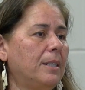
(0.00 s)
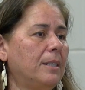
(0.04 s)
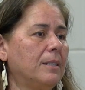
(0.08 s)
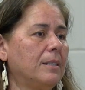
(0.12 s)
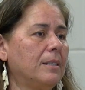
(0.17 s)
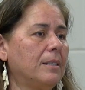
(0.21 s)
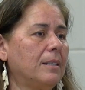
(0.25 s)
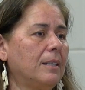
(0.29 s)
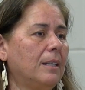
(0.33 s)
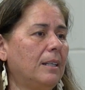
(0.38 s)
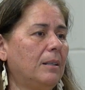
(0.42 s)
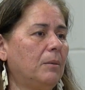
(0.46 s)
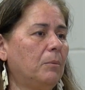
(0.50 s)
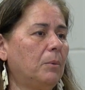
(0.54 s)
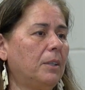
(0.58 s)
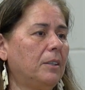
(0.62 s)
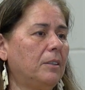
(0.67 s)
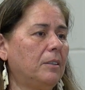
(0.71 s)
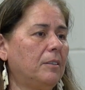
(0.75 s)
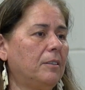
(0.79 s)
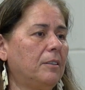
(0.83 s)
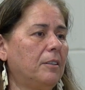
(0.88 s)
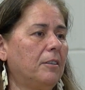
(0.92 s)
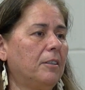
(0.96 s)
is and
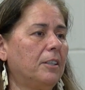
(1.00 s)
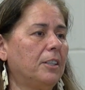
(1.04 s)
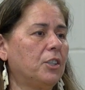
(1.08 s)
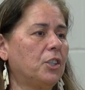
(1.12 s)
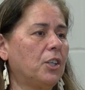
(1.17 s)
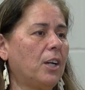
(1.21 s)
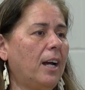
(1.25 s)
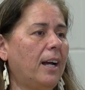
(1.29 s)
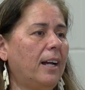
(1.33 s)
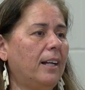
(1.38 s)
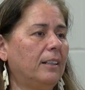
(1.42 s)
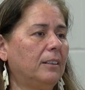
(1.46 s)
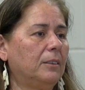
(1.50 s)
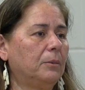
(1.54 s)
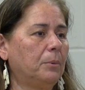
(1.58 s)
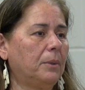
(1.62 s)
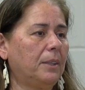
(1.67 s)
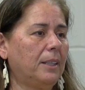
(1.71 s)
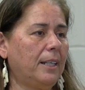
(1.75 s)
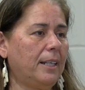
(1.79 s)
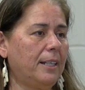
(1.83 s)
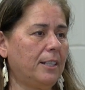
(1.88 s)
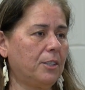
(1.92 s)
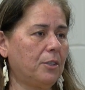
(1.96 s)
whether they're a
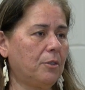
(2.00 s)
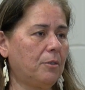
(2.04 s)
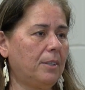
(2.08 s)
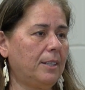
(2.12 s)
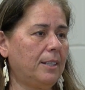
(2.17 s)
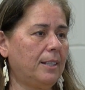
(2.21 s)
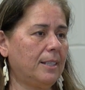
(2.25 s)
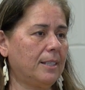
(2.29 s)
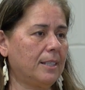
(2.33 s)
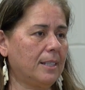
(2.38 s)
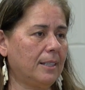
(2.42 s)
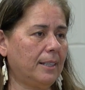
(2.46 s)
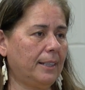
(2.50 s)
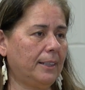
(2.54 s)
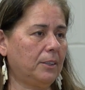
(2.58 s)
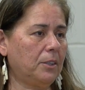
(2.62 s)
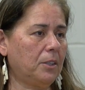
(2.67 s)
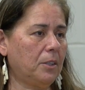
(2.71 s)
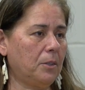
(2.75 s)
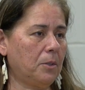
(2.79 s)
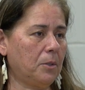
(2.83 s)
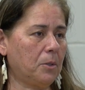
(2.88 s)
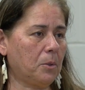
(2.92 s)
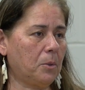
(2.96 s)
child with a history that's
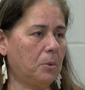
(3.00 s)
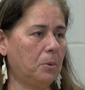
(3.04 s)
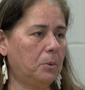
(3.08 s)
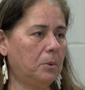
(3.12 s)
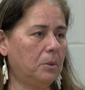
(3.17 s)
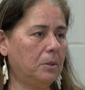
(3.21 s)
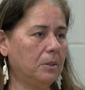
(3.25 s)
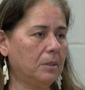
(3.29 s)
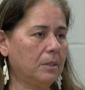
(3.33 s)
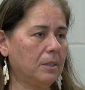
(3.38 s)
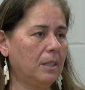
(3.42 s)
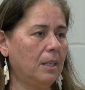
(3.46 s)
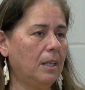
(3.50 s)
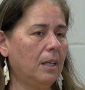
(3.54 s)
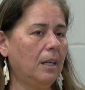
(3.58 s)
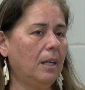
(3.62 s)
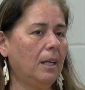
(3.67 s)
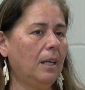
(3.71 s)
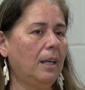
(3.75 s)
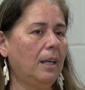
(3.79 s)
linked to the schools.